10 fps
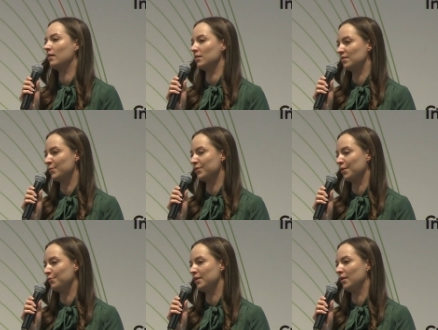customers are
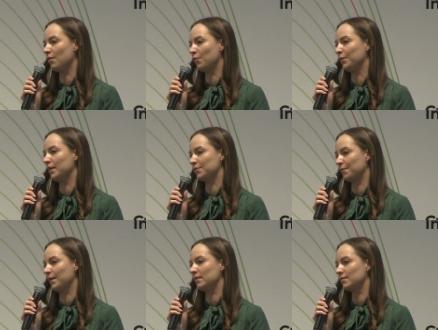using our own
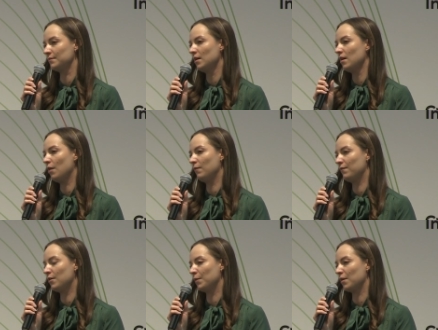interface.
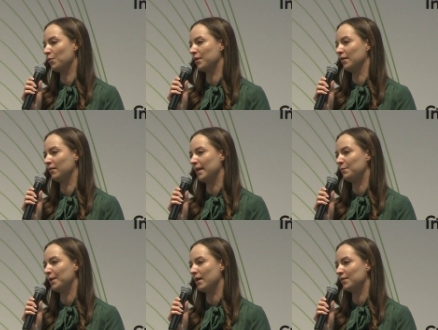However, we are working on
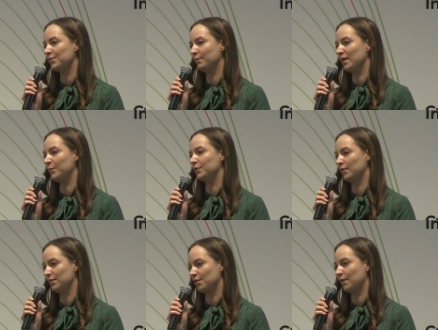APIs to be able to
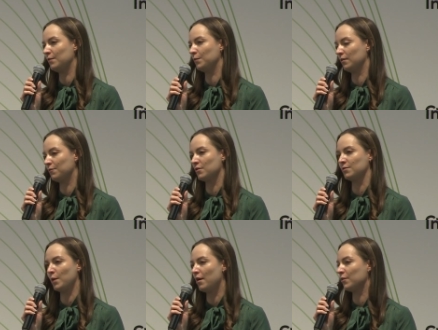integrate with, of
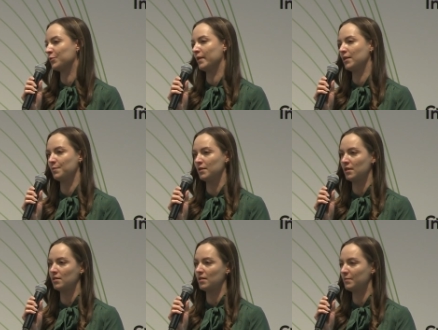course, warehouse management
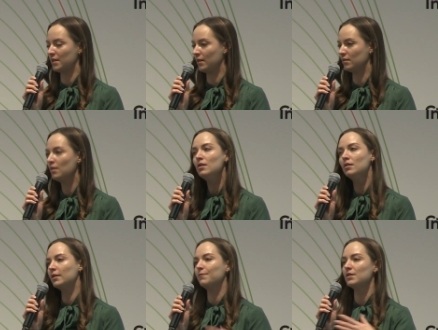systems and
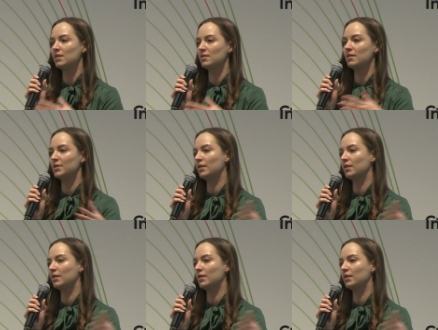different systems